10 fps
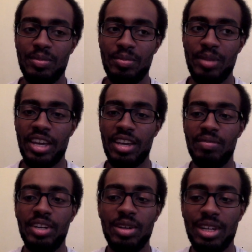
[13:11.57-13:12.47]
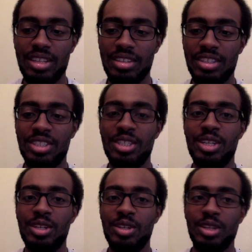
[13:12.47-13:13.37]
making a video like this
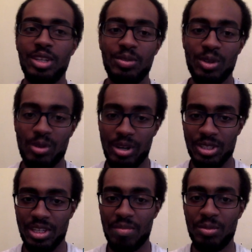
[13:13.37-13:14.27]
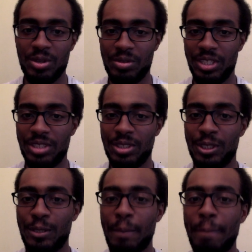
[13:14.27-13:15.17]
requires a lot more research.